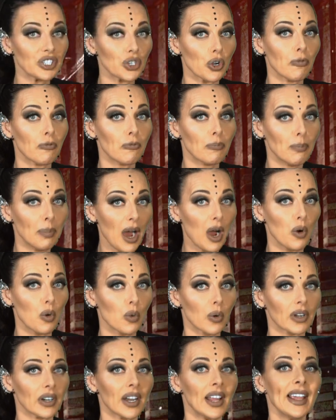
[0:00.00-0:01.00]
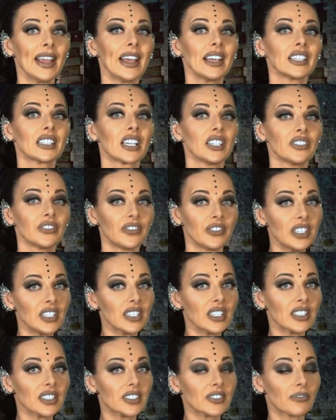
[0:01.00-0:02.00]
of power and
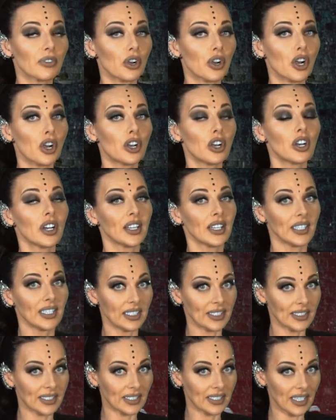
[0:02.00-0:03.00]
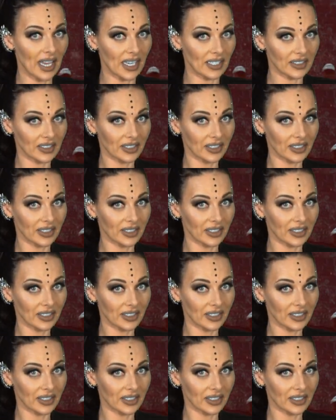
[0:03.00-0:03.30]
convenience for her instead.